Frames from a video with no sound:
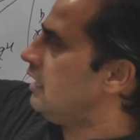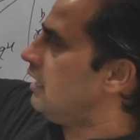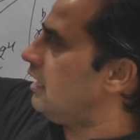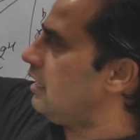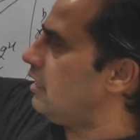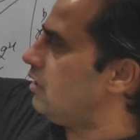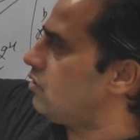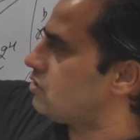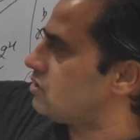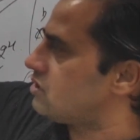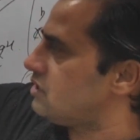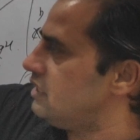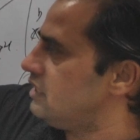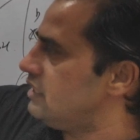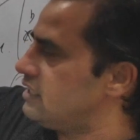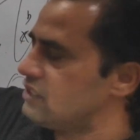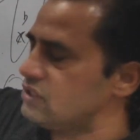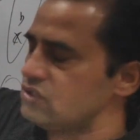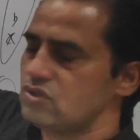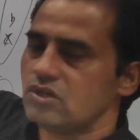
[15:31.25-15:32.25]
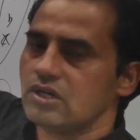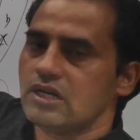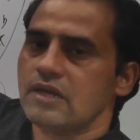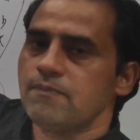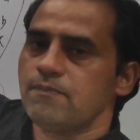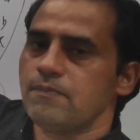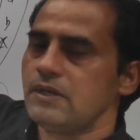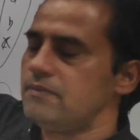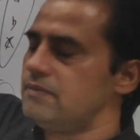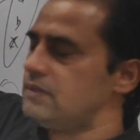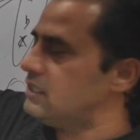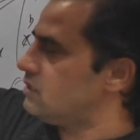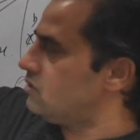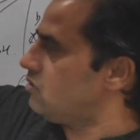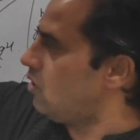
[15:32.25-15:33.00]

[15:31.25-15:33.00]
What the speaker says: A or C does not have premise,